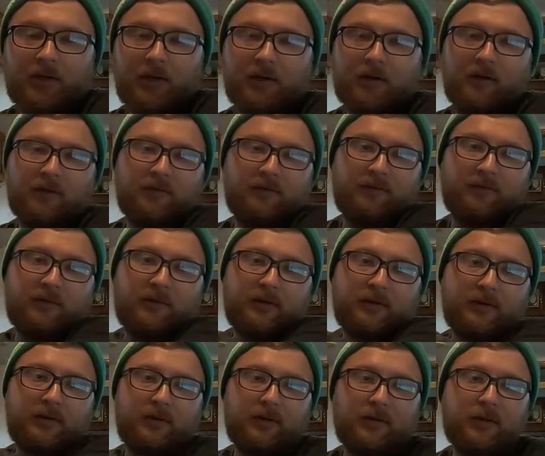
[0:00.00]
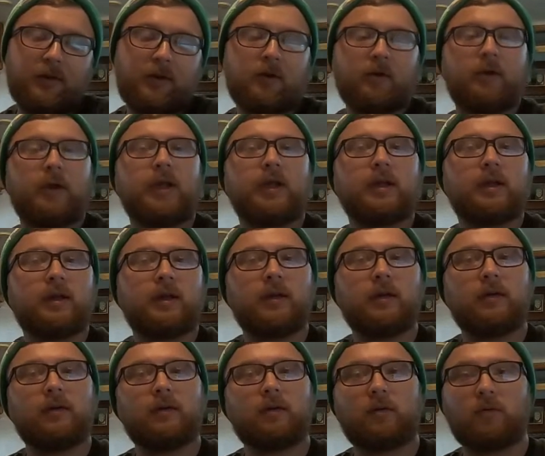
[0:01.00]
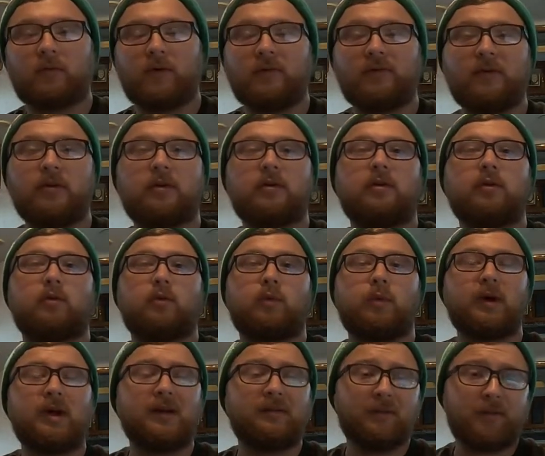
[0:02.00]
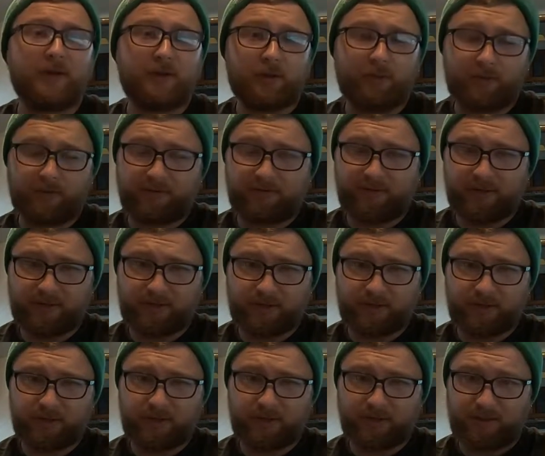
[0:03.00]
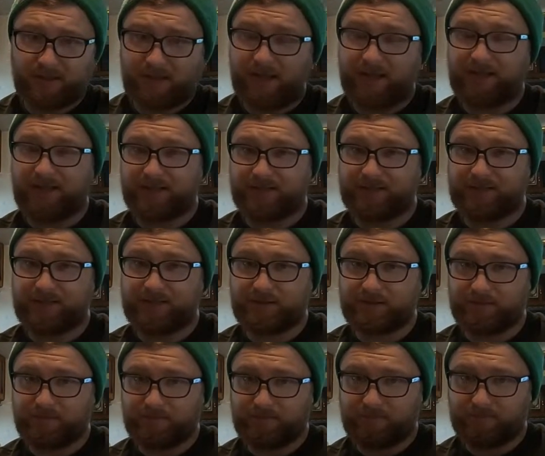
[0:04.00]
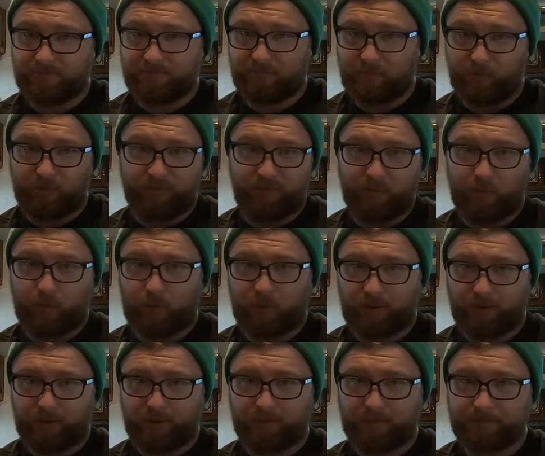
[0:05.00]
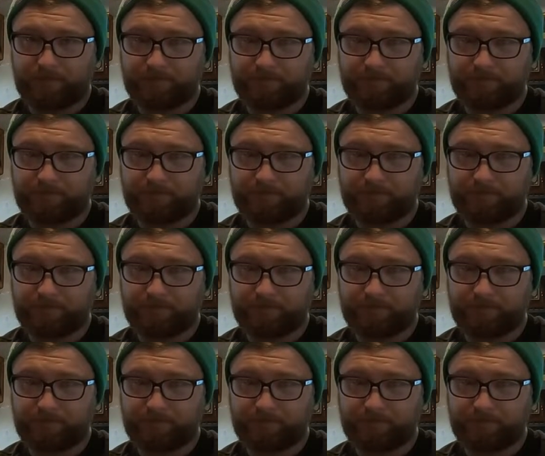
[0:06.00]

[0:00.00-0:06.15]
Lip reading: of the creek or river or wherever you are fishing that is moving water.